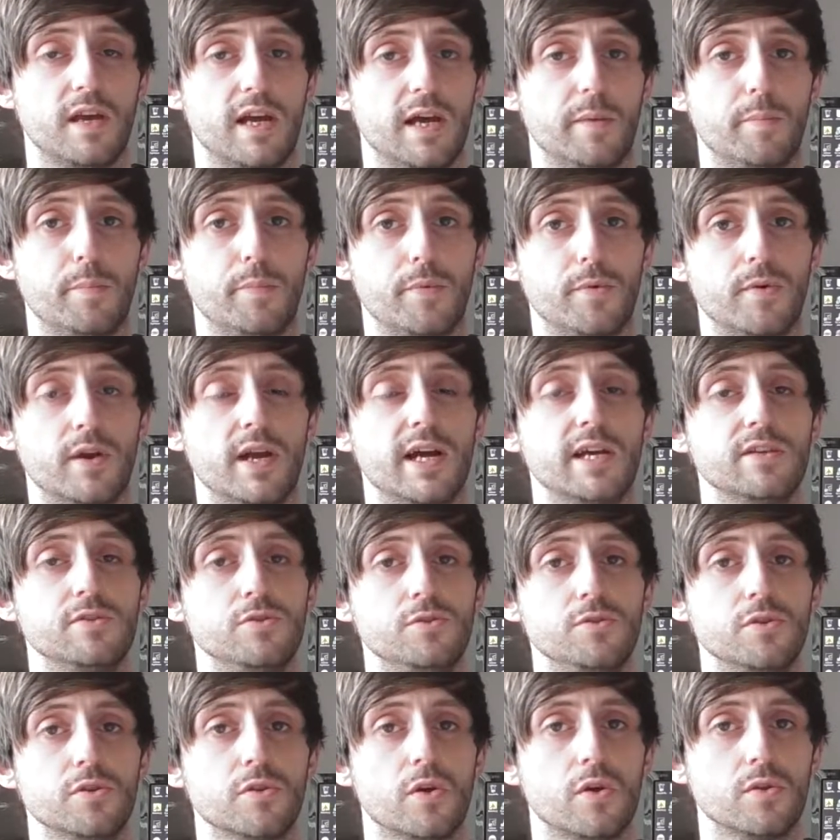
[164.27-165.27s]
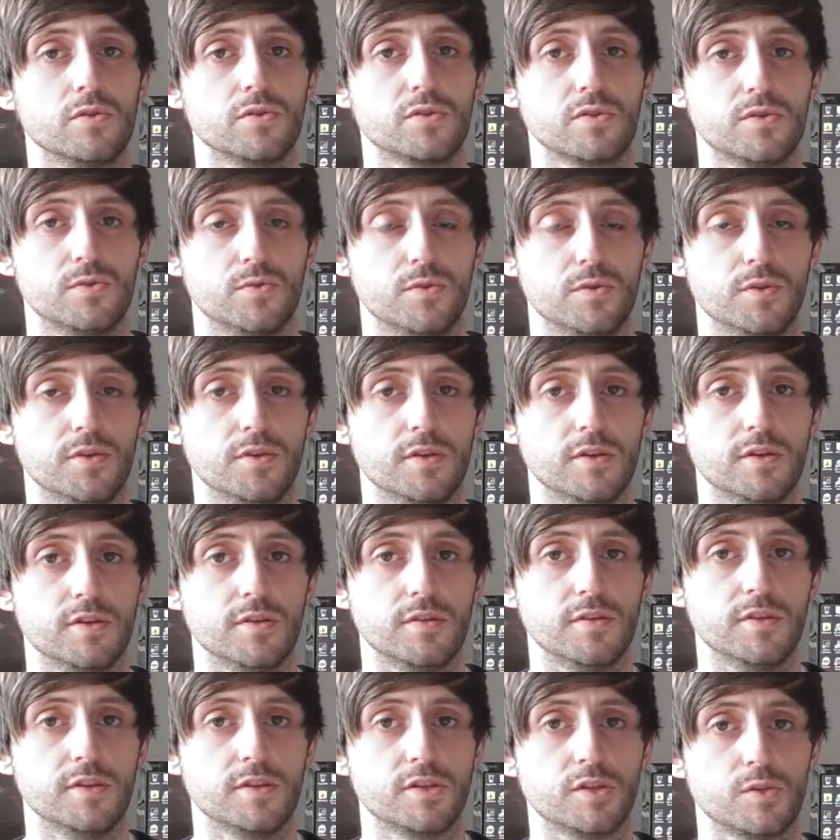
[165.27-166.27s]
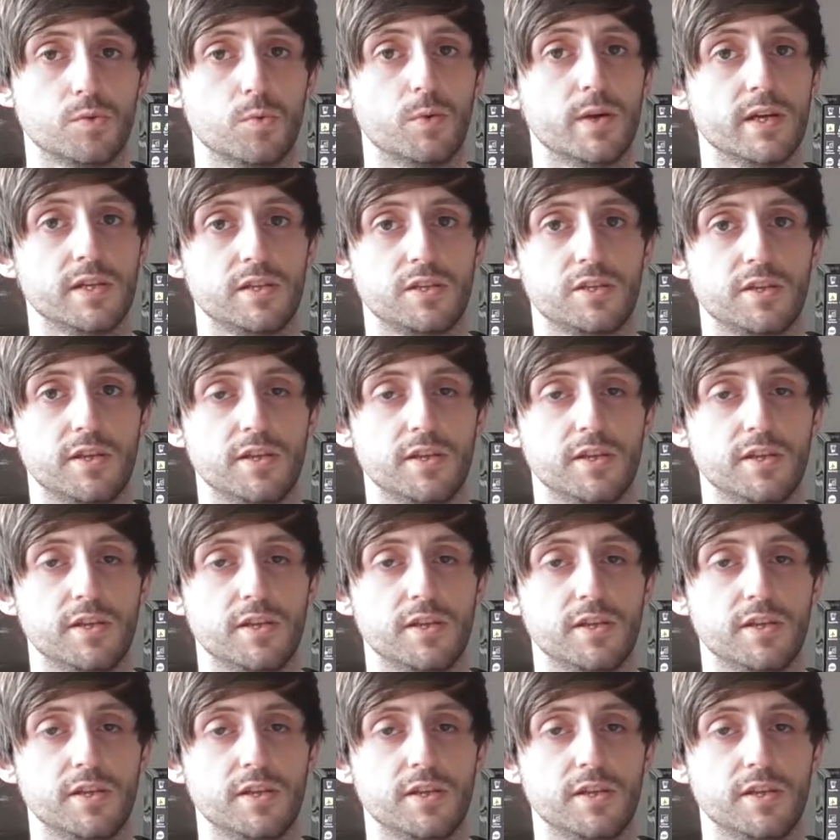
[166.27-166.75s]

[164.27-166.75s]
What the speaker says: a brand new console, the Switch.